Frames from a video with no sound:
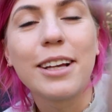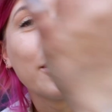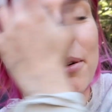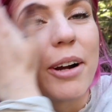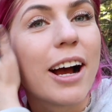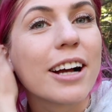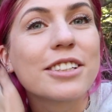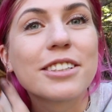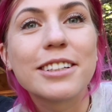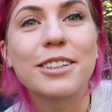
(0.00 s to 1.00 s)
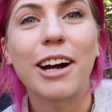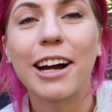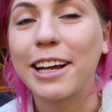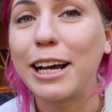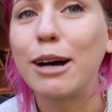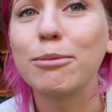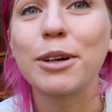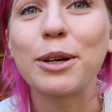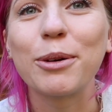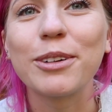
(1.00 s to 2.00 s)
Yeah, we were actually cracking up.
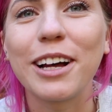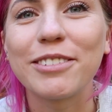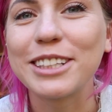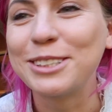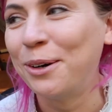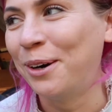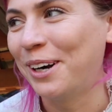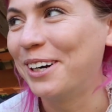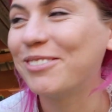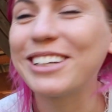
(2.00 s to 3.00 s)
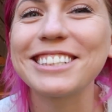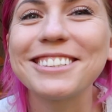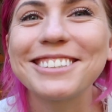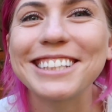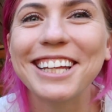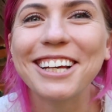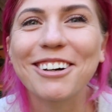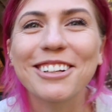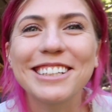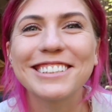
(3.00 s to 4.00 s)
Like, we were laughing so hard because you see like
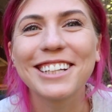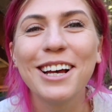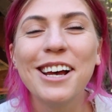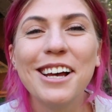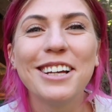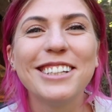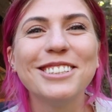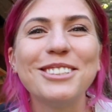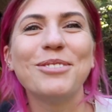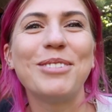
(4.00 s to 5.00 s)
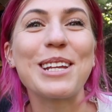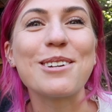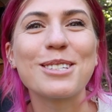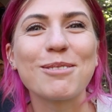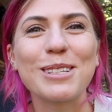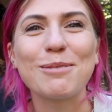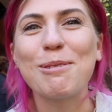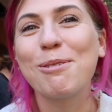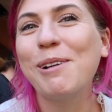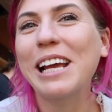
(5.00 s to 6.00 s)
all these YouTube videos of these
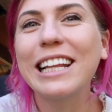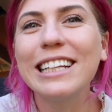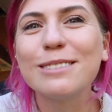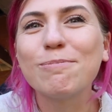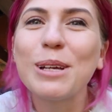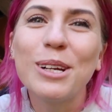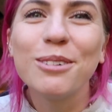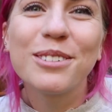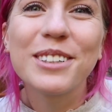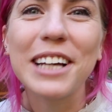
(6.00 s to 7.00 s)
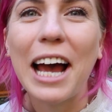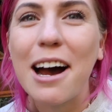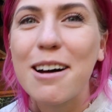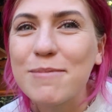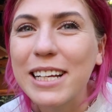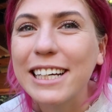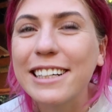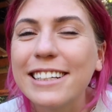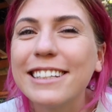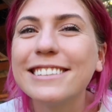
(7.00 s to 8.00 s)
people making these beautiful
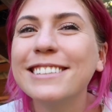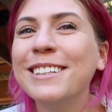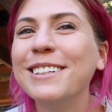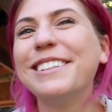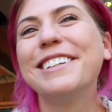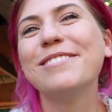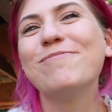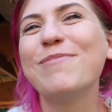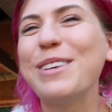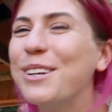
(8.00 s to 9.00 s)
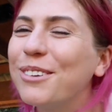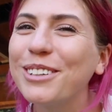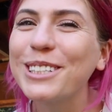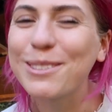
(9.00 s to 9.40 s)
cabinets and they're beautiful